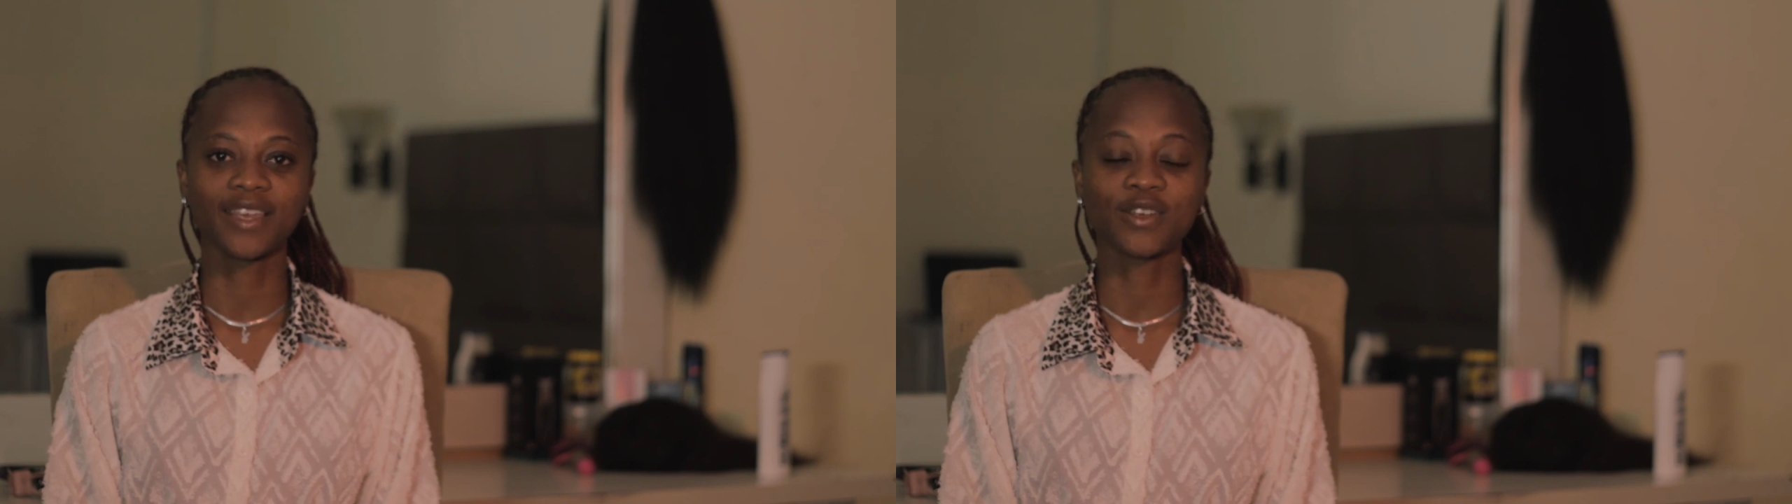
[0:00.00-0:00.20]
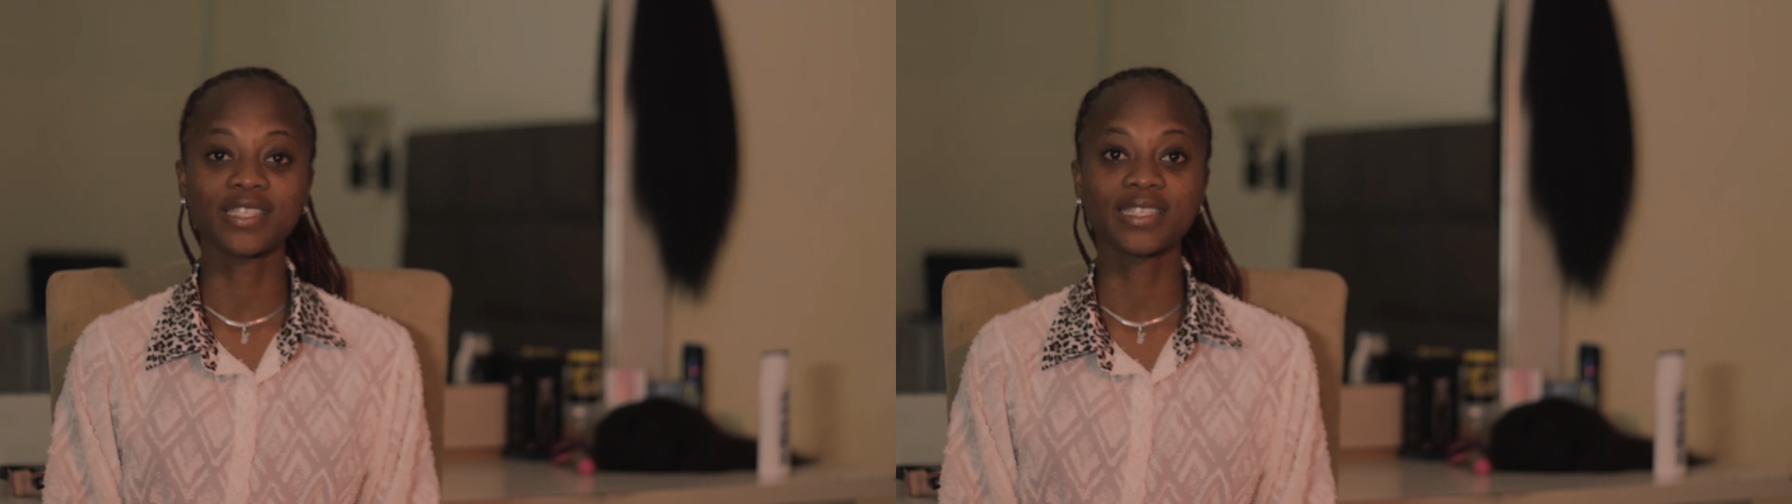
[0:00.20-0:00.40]

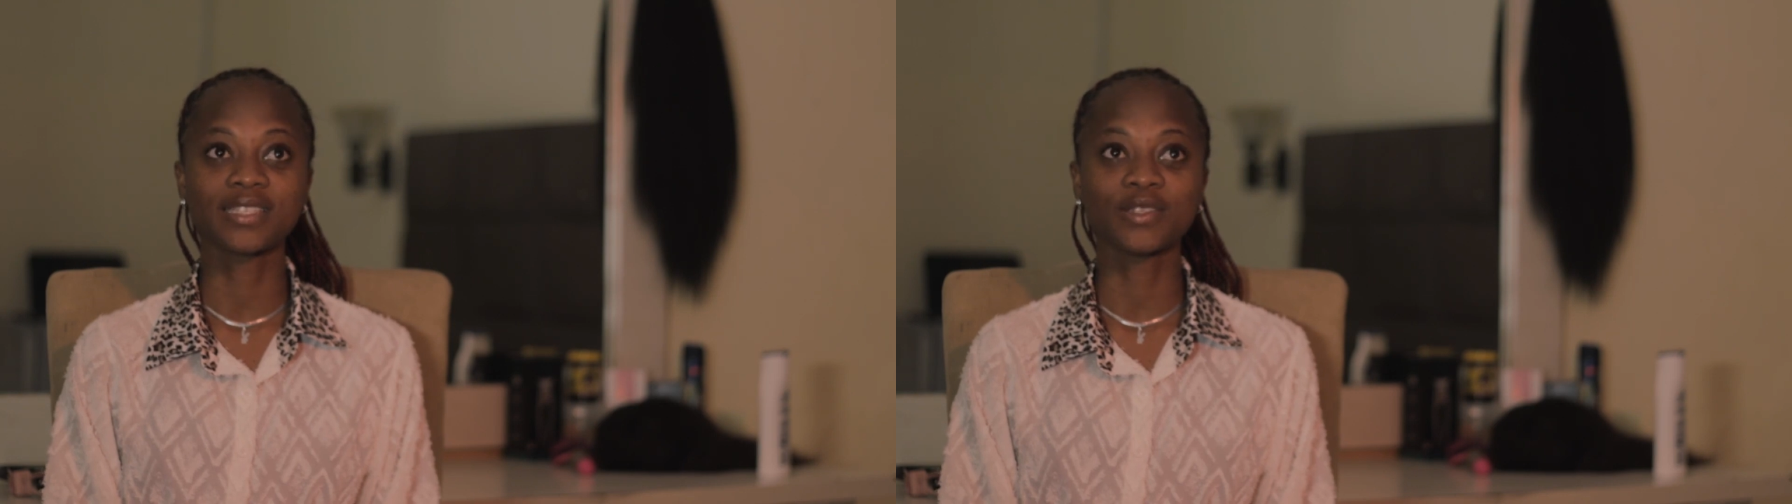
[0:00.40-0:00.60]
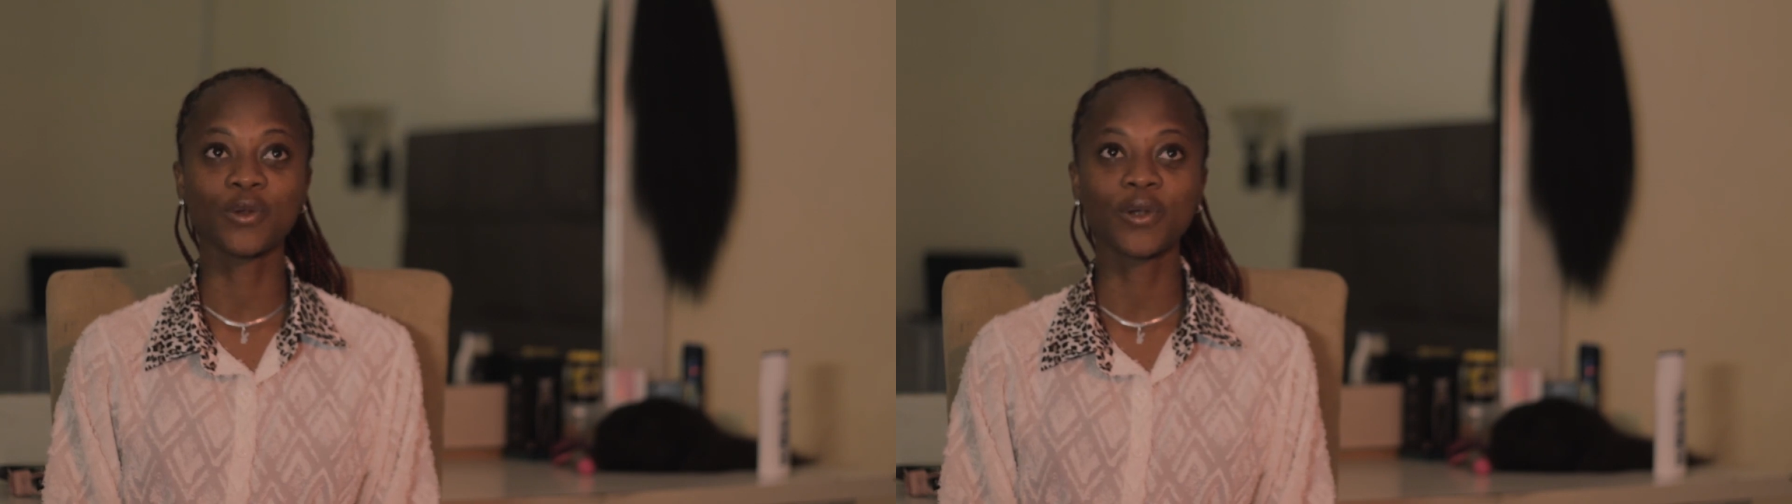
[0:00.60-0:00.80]

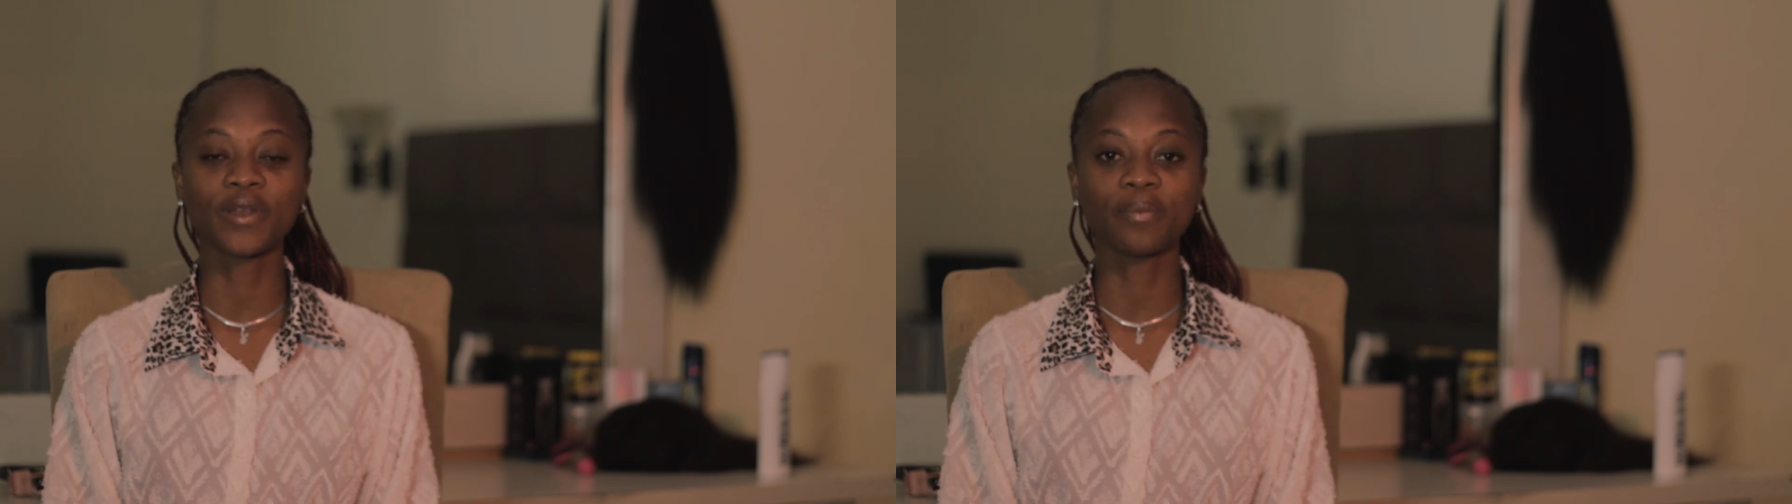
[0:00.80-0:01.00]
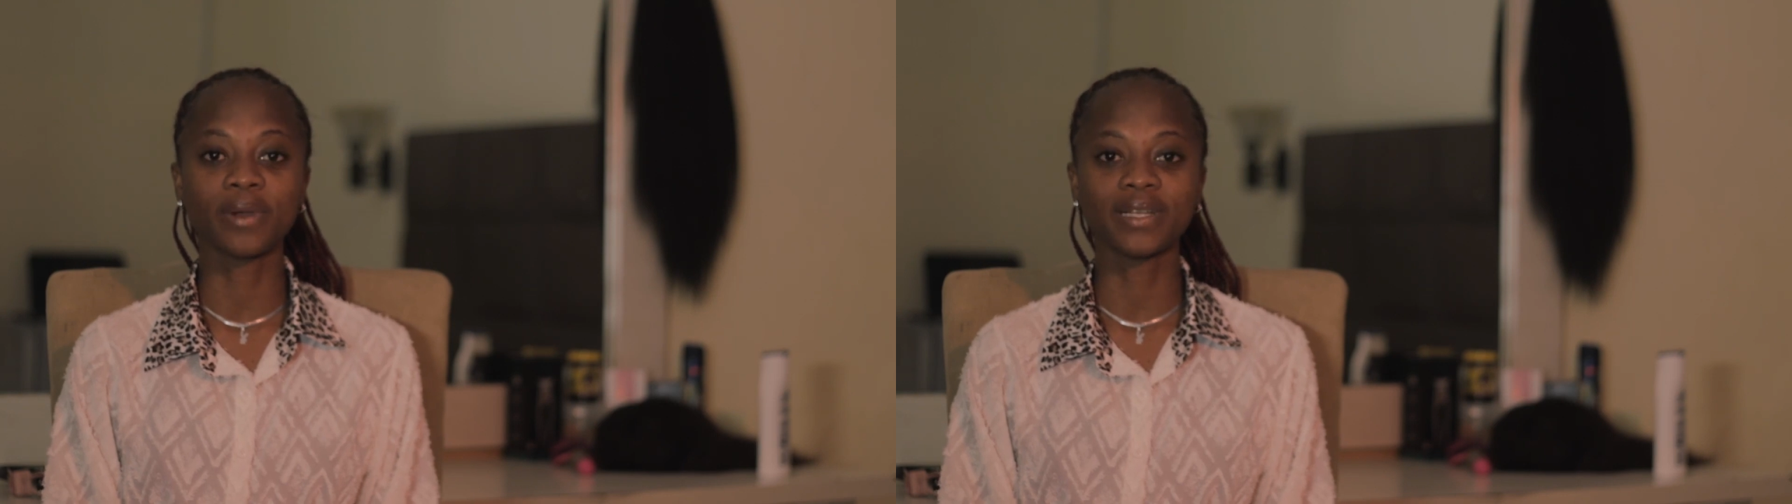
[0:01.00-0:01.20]
because
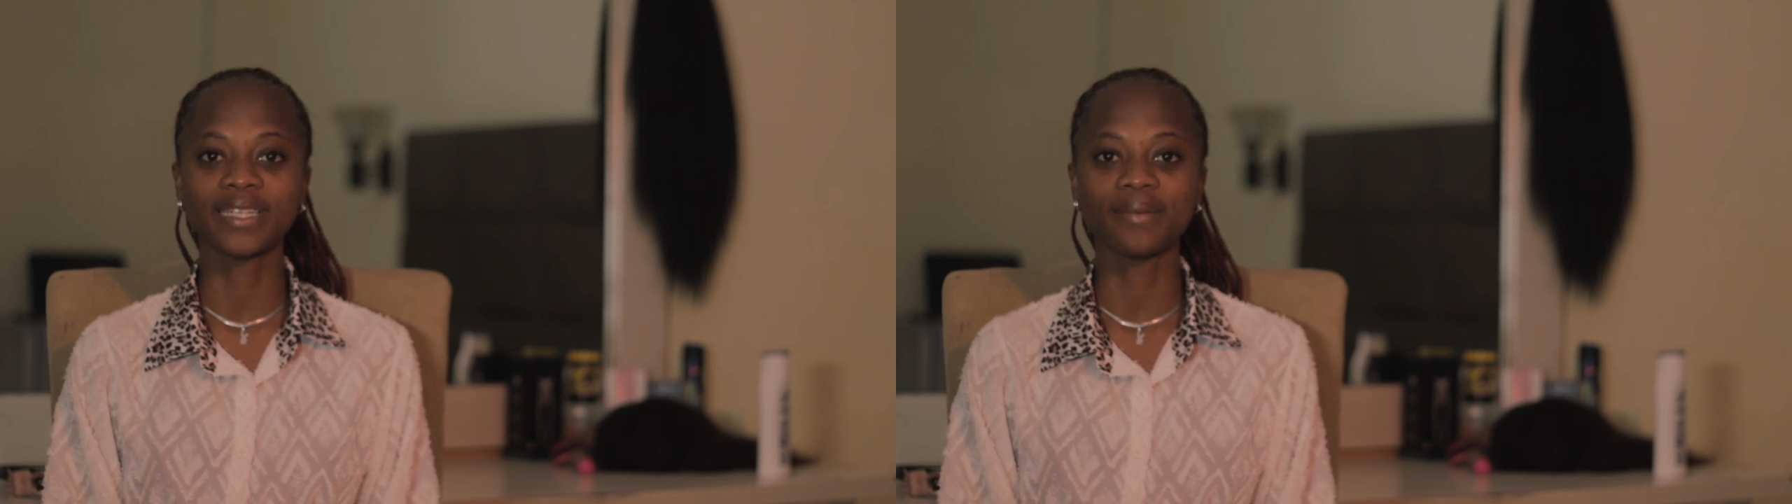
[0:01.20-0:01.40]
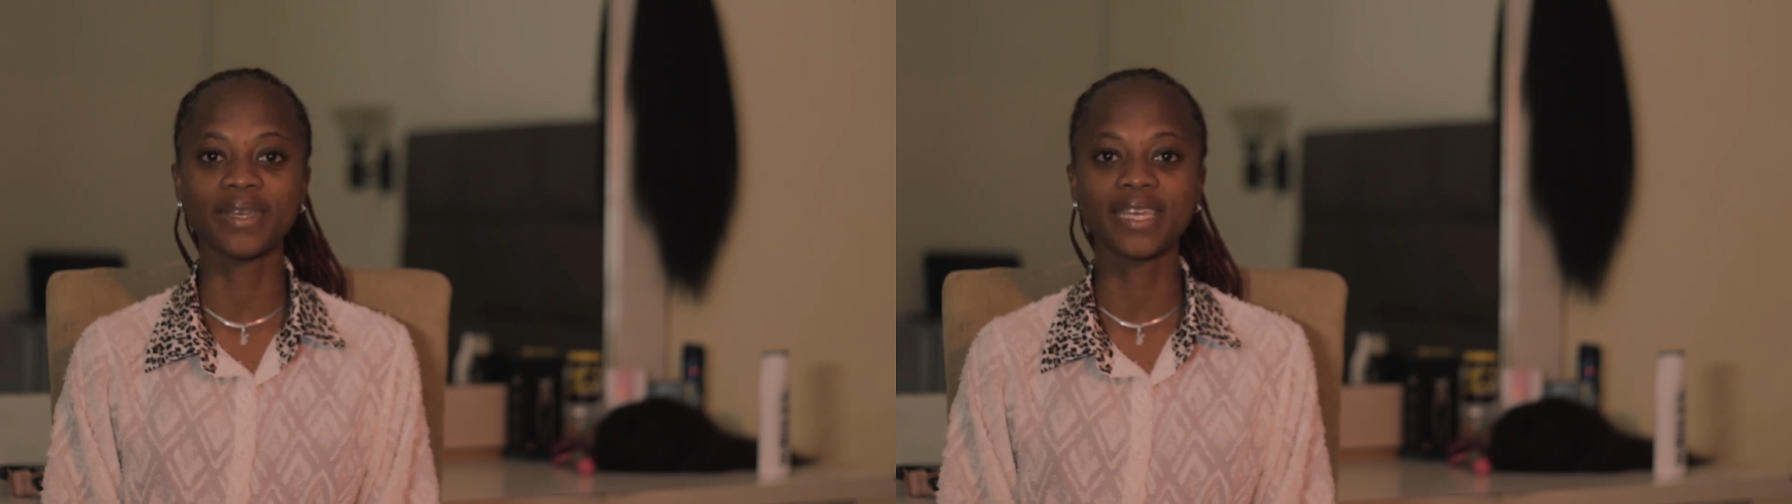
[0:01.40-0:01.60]
during the
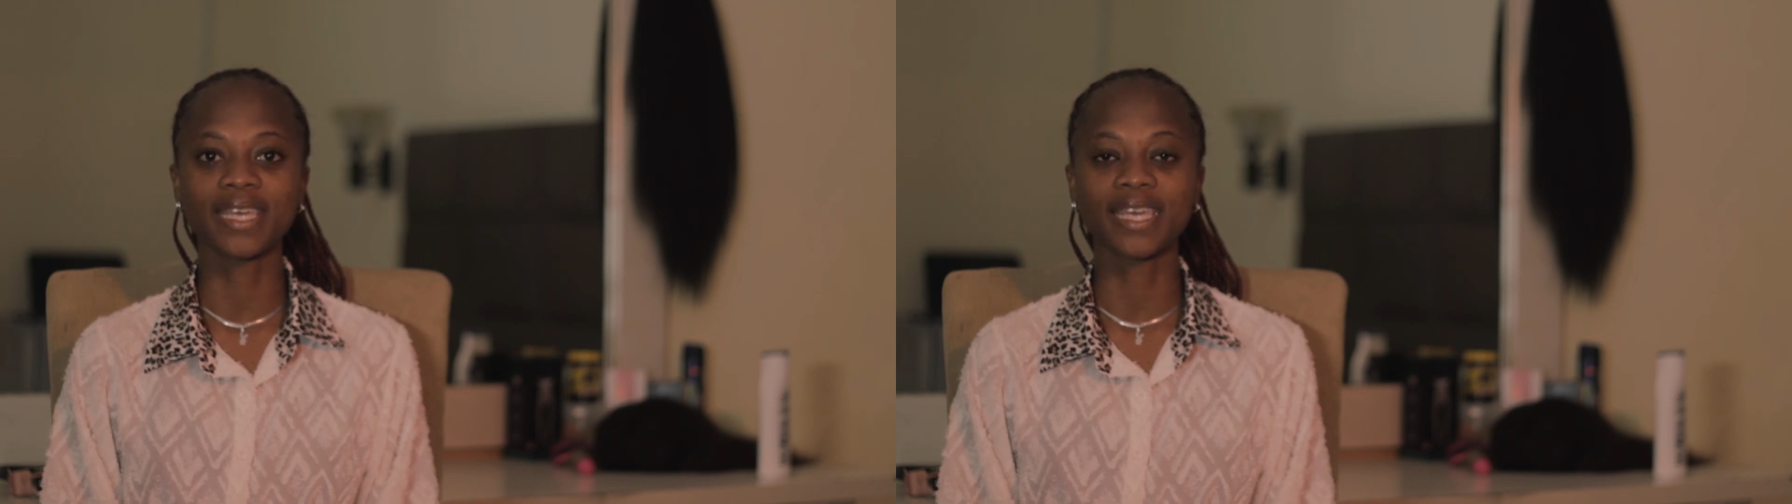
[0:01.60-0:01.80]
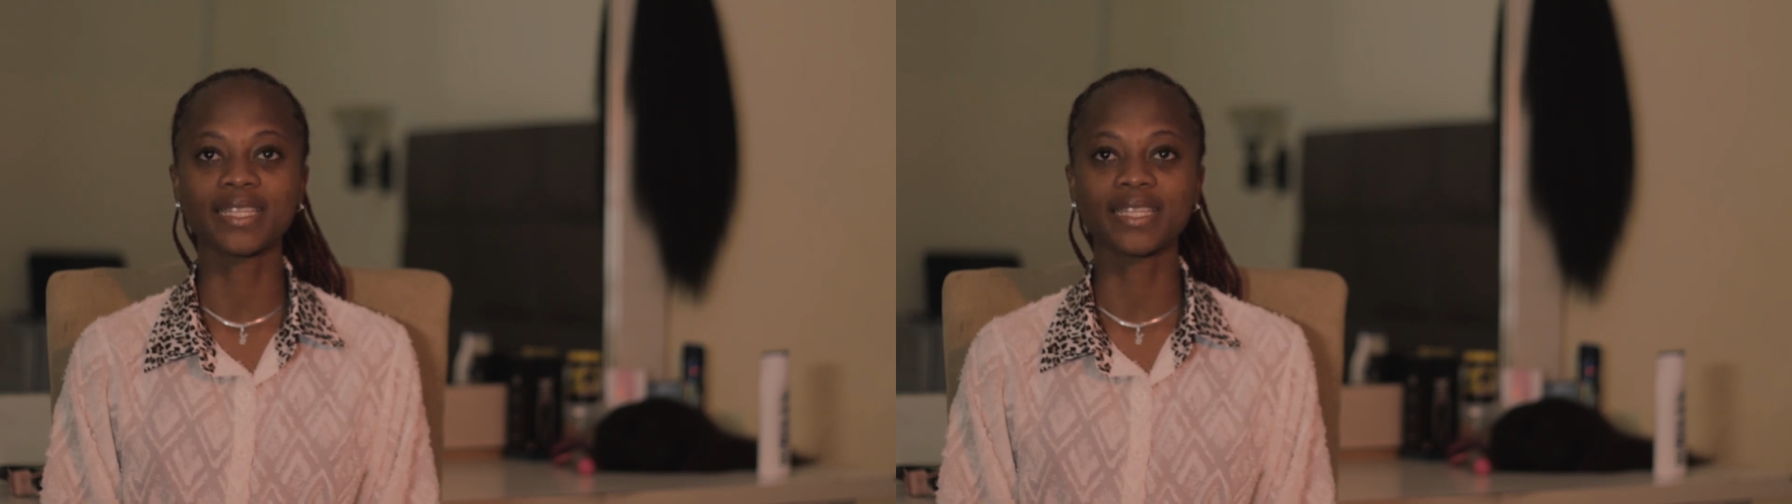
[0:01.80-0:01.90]
pandemic,